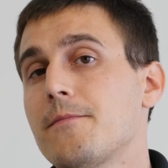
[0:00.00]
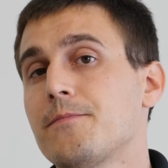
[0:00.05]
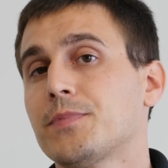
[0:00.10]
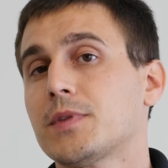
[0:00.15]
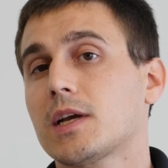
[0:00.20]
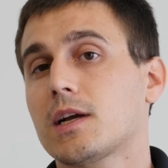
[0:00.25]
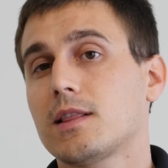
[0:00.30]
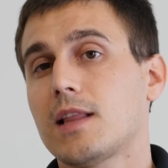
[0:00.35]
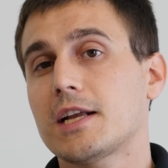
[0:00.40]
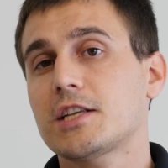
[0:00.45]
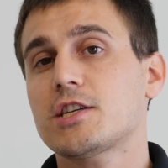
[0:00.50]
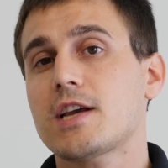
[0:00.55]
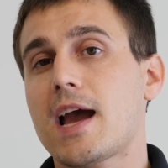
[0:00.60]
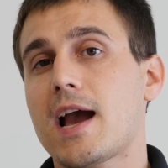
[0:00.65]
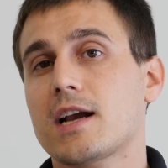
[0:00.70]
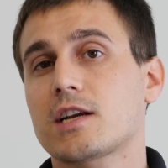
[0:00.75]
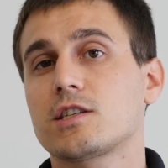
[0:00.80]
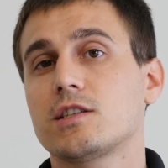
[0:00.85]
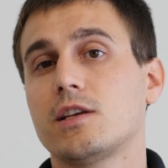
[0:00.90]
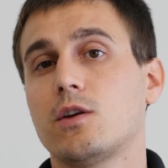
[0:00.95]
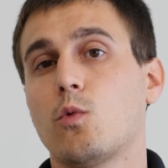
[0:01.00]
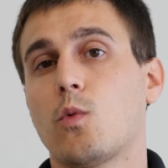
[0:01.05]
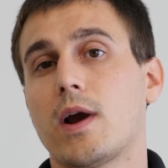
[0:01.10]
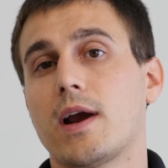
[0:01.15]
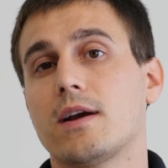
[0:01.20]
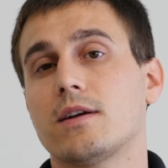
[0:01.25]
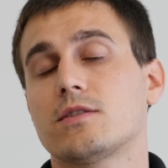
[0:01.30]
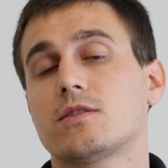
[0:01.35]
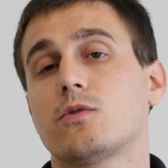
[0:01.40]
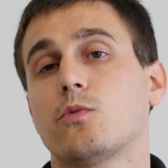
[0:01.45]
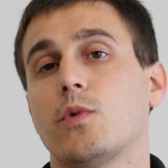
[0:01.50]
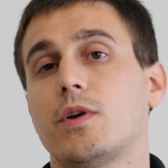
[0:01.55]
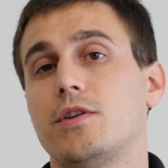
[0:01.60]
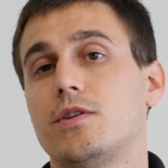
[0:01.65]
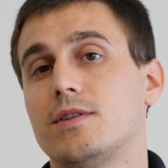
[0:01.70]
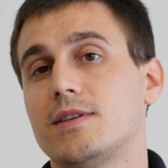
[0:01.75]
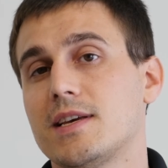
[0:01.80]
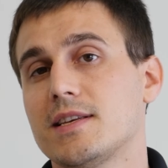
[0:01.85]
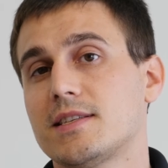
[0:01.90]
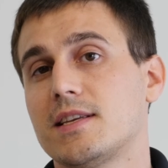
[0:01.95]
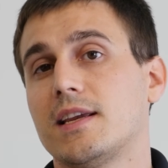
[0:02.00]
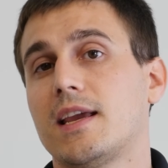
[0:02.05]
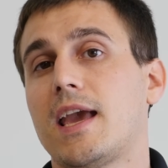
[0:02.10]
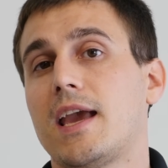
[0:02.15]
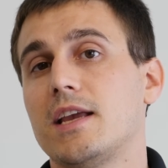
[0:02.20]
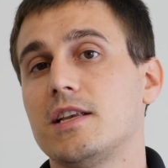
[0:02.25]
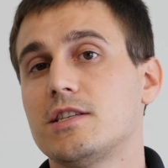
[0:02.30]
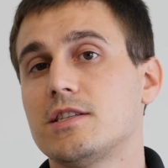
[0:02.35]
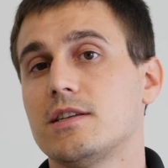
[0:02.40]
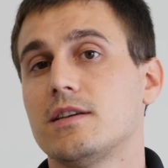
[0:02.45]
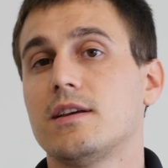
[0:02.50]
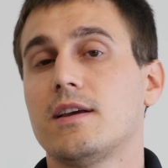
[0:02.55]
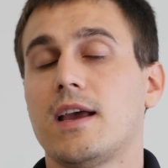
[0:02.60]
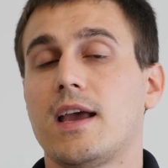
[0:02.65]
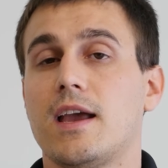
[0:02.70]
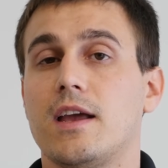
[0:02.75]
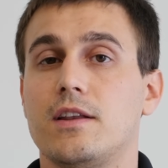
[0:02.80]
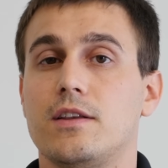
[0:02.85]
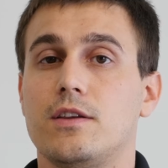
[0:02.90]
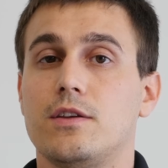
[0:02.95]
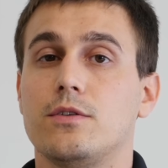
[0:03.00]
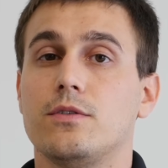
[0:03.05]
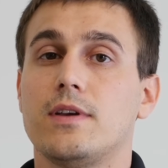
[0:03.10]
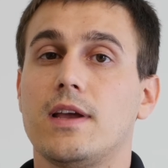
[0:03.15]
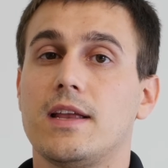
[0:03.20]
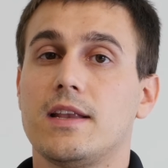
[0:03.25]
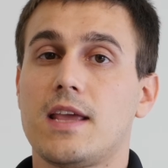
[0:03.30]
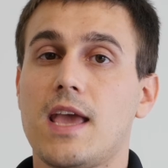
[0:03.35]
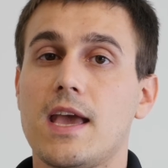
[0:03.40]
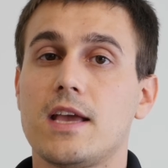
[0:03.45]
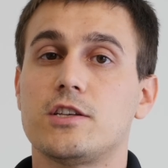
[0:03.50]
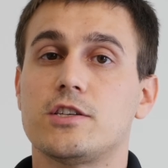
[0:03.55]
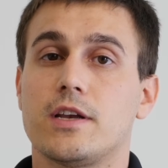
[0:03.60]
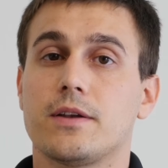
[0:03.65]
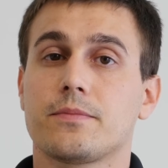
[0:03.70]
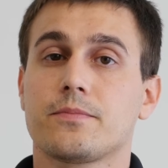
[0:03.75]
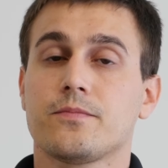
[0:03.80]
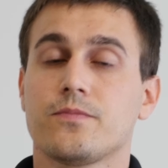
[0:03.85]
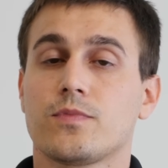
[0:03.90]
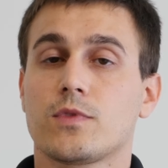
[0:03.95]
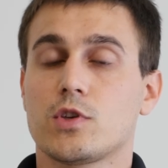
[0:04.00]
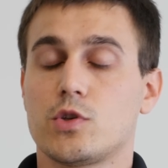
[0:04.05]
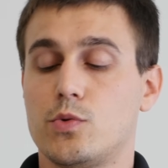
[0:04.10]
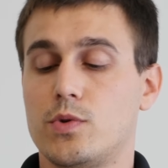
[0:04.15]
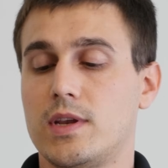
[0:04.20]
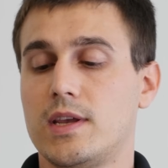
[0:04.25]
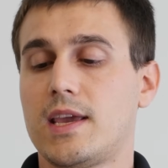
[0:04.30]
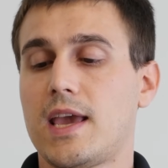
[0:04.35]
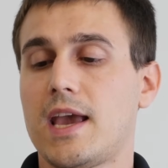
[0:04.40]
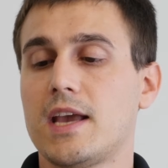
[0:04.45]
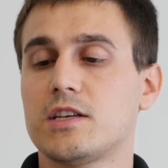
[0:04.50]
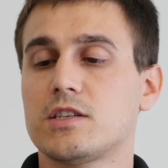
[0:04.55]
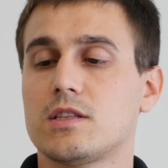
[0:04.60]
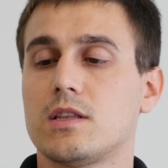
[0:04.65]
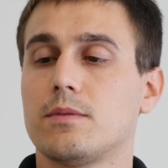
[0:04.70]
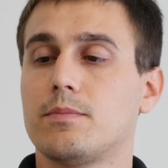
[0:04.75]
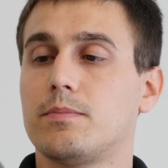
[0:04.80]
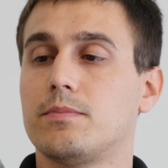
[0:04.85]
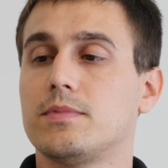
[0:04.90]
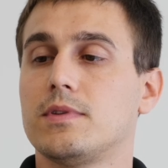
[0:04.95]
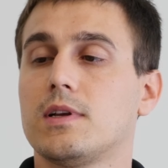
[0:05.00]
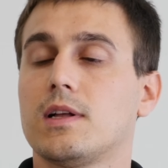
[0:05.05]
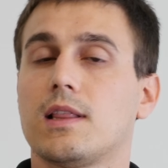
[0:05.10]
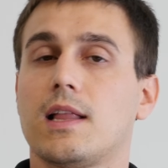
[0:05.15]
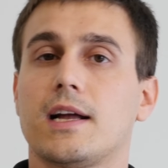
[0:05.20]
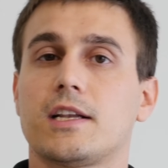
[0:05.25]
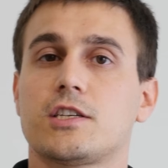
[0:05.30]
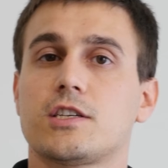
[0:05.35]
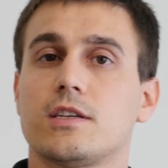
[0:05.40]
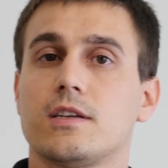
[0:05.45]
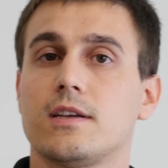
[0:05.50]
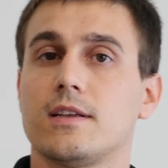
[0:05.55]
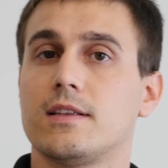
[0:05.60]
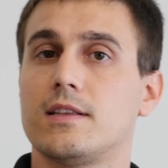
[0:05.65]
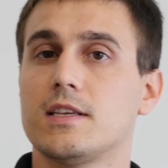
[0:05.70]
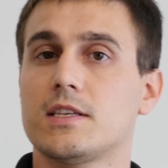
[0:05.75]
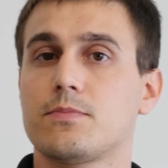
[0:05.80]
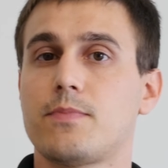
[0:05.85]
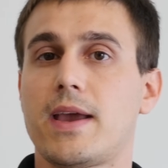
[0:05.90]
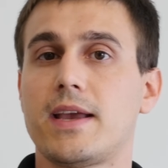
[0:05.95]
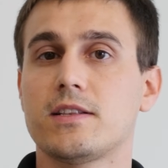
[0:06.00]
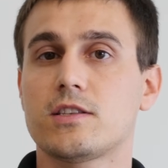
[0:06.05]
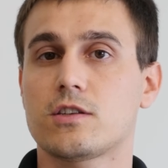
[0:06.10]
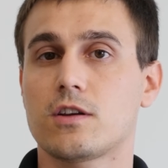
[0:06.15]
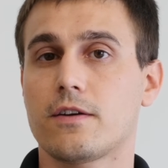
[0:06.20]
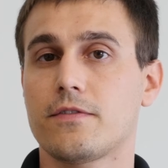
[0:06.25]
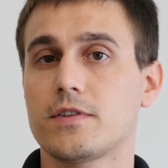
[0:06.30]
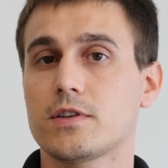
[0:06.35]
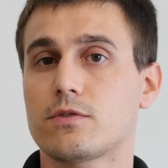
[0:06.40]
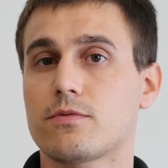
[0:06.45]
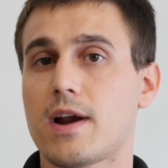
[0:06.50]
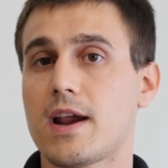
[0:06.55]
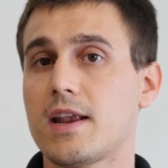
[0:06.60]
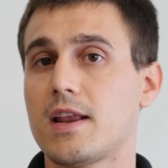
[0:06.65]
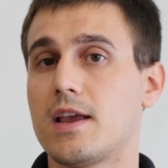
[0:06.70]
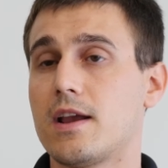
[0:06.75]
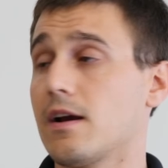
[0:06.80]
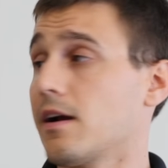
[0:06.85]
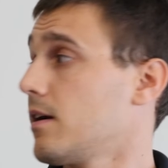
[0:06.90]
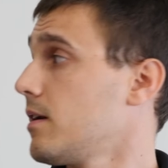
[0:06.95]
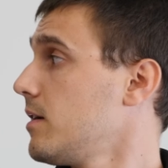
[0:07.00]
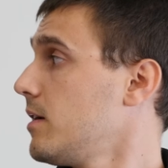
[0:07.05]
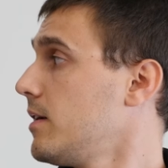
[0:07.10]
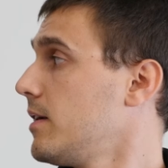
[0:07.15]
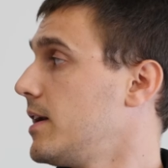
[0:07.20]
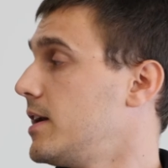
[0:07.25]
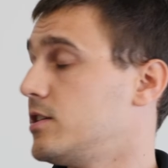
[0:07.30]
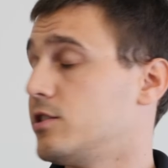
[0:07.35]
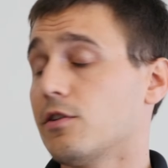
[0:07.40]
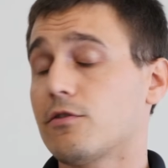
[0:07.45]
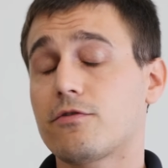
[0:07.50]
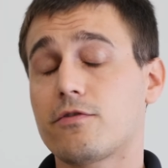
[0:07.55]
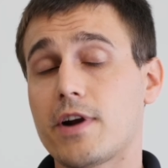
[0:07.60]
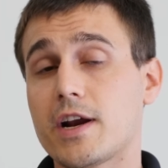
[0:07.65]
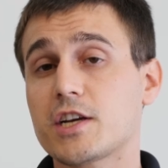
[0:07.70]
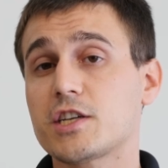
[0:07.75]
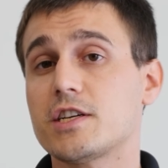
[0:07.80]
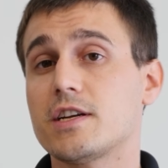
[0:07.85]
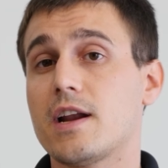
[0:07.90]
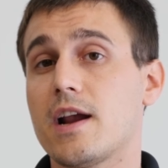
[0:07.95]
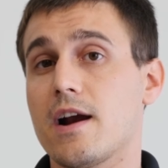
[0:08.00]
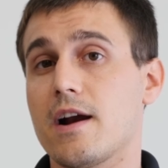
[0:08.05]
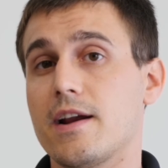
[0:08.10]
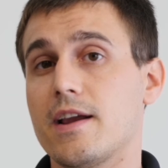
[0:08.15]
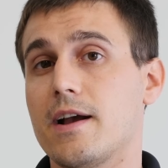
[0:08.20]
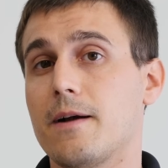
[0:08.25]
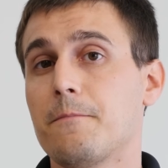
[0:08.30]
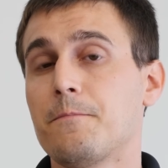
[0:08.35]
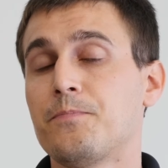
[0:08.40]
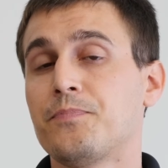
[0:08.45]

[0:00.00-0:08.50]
The clutch actually wears when you disengage and you engage it. So when you engage the clutch, this main surface right here is your friction area,